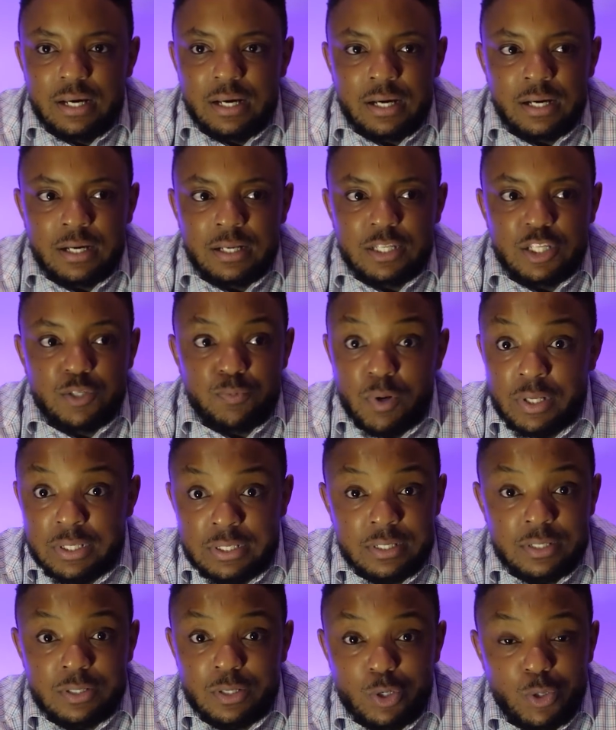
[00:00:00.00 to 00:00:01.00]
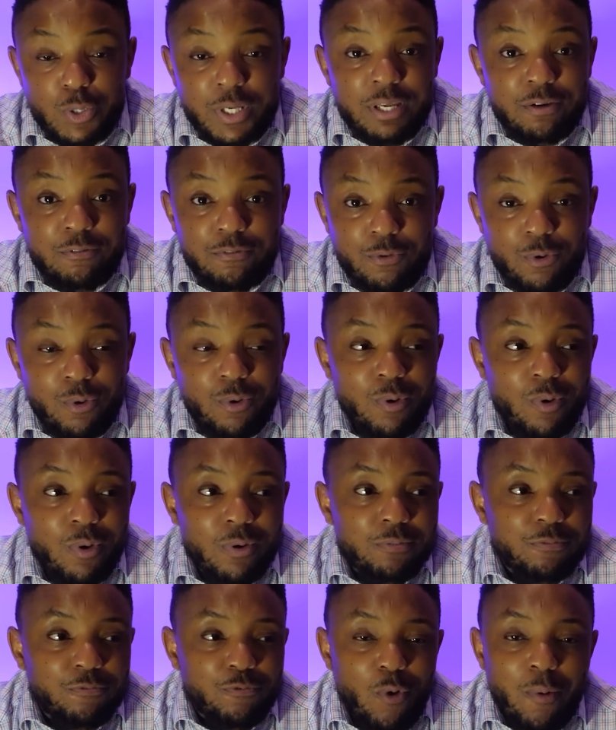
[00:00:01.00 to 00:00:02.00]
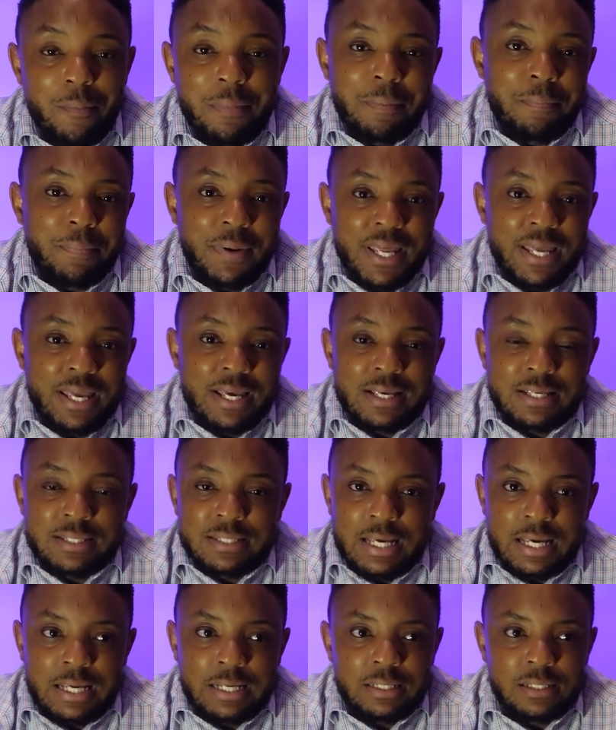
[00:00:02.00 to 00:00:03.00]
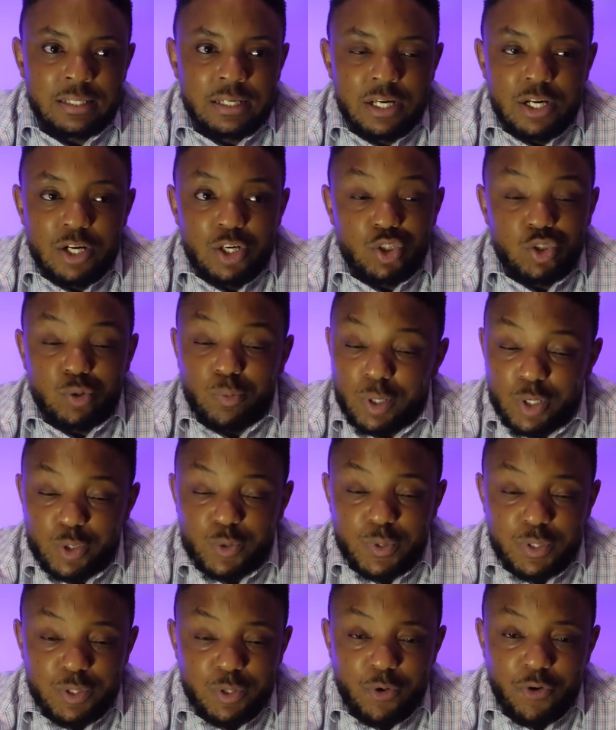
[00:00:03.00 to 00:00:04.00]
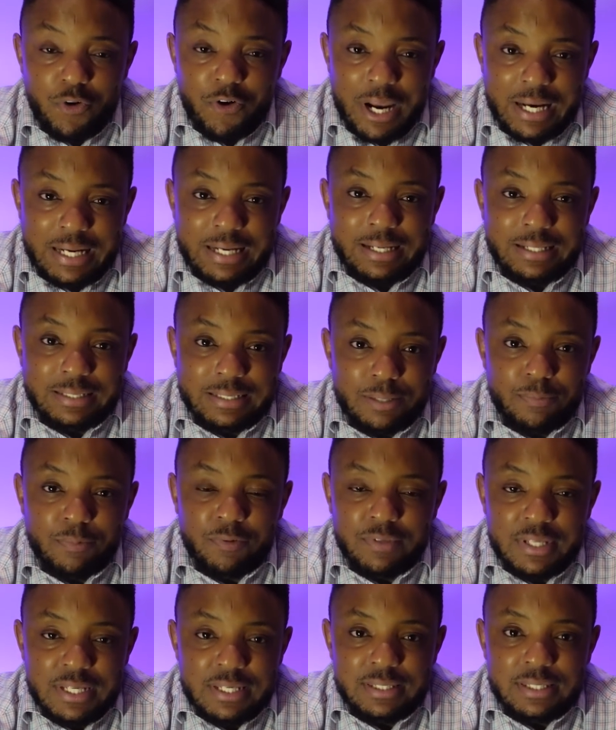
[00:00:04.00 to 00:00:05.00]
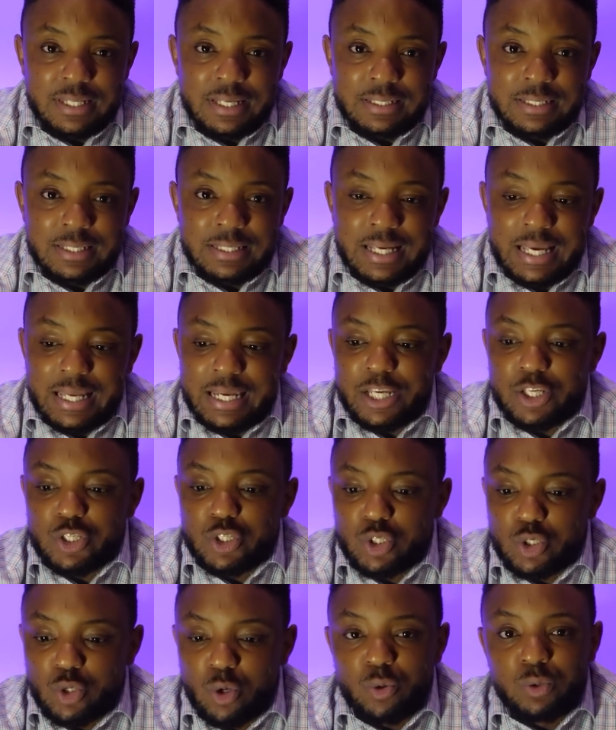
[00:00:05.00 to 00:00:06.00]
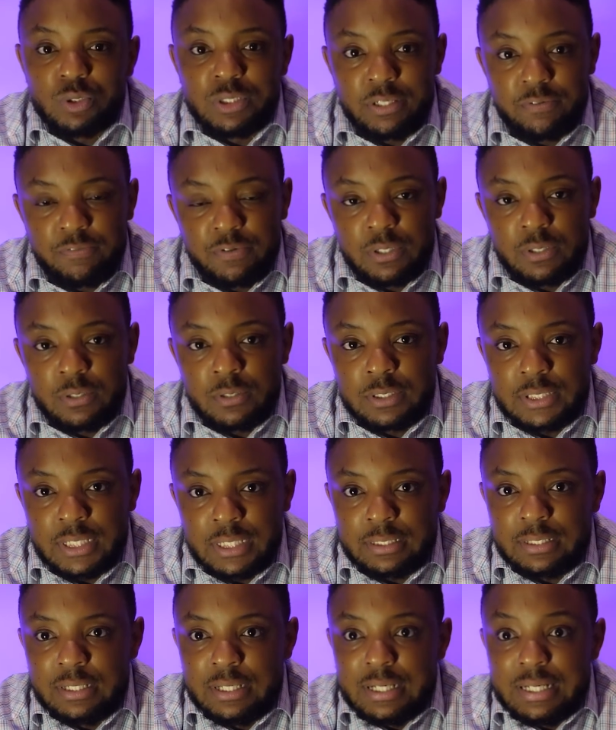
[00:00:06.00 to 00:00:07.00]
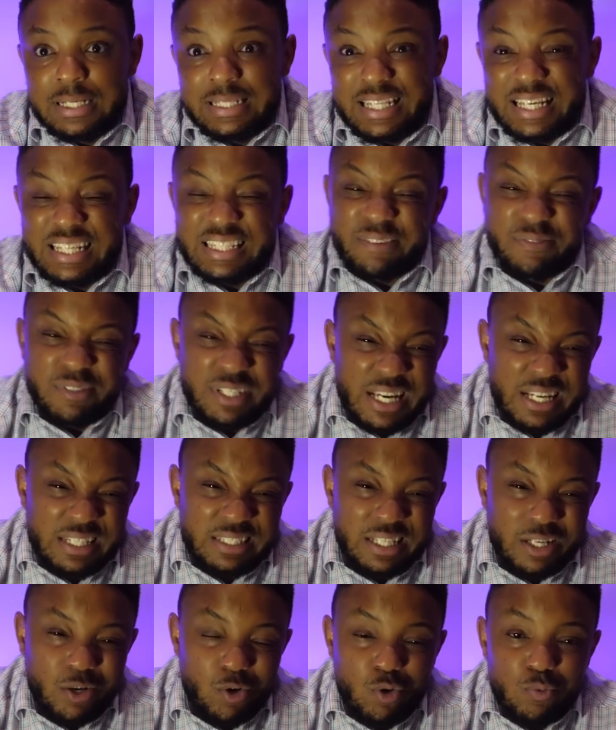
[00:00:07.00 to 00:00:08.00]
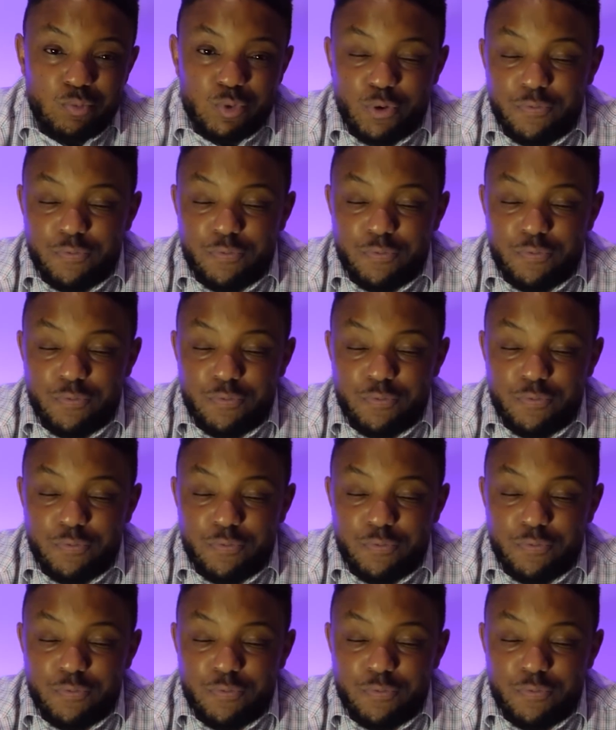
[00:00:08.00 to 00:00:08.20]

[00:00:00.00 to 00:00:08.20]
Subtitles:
The sponsors are looking for former players, and to be honest with you, running some of these things is getting so difficult, and things have changed at home.